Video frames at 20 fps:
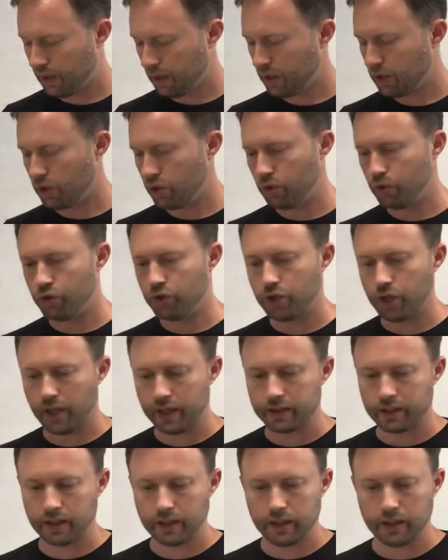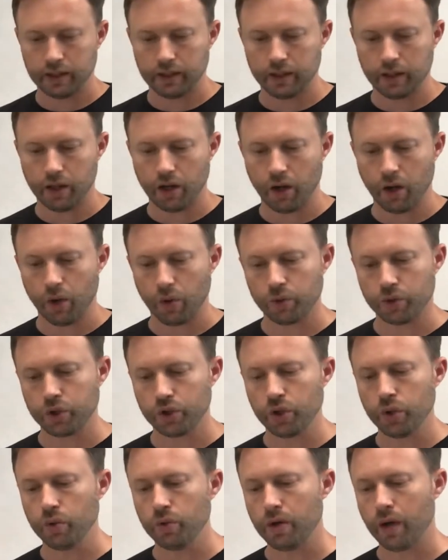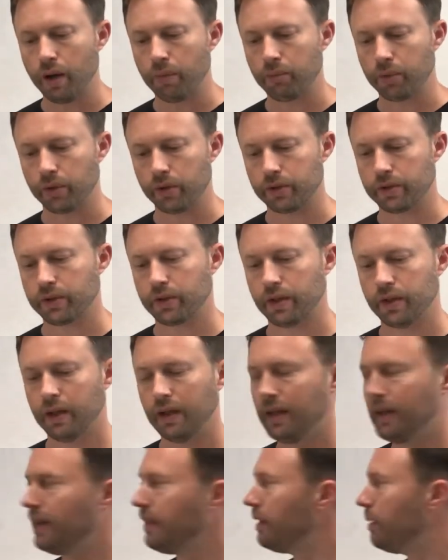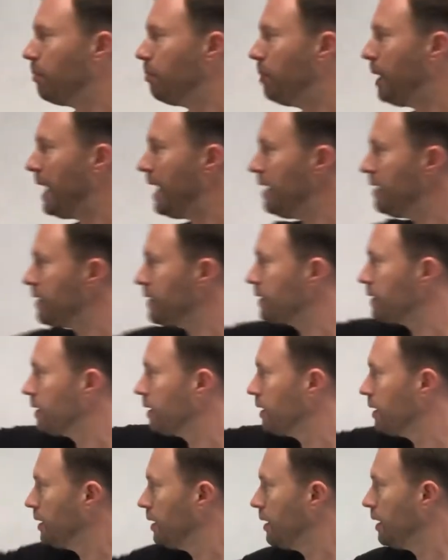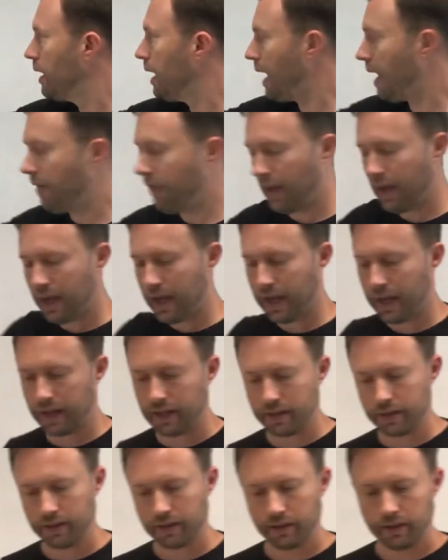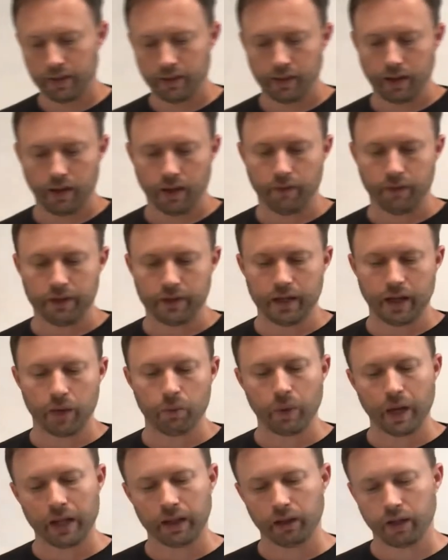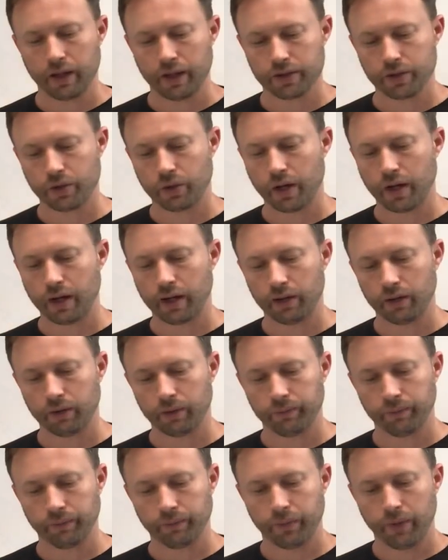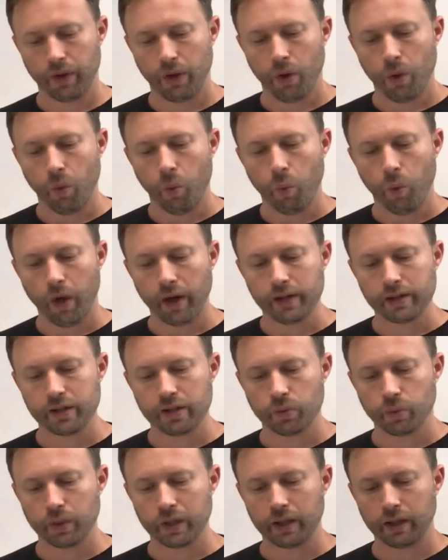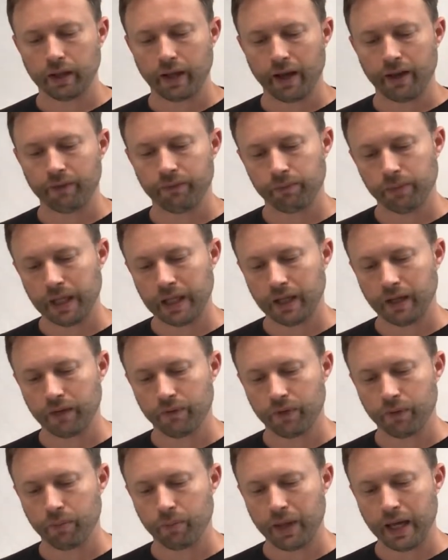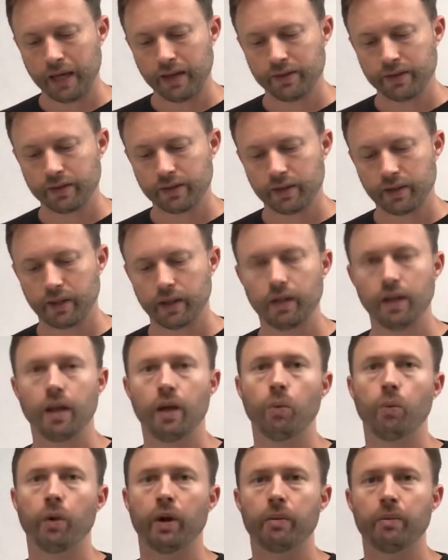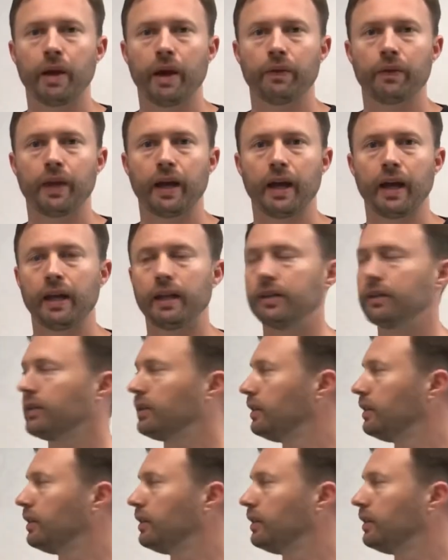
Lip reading: You just need to know two numbers, the base and the height of the deadweight loss triangle. What is the real life meaning of the base, and what about the height?